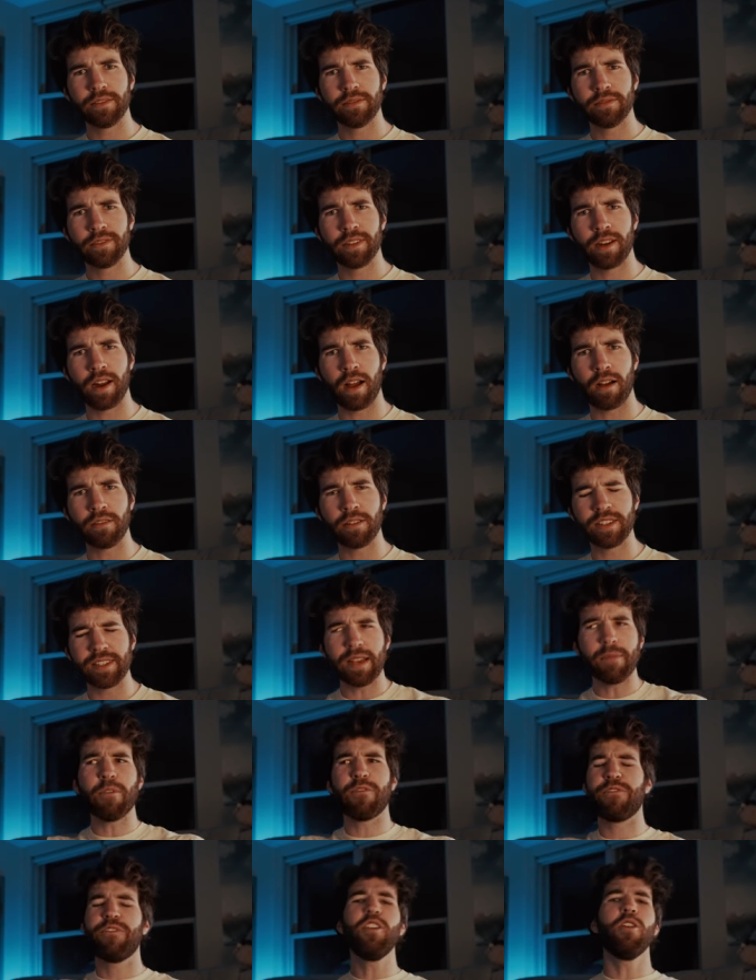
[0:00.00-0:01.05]
you know? Because
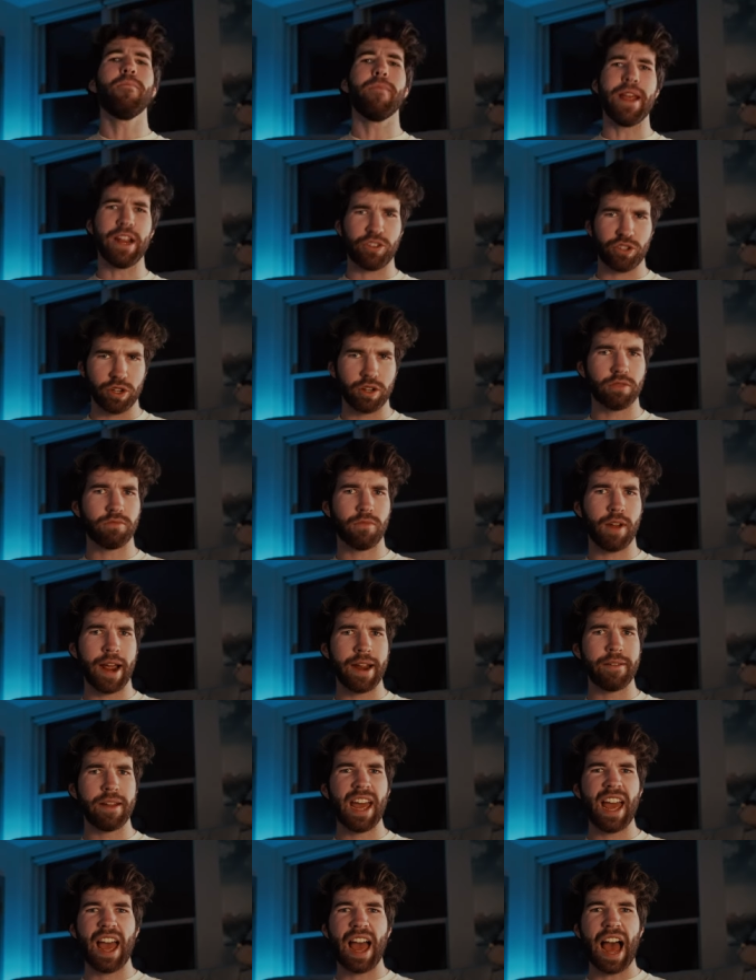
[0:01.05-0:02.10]
I'm a film major, right?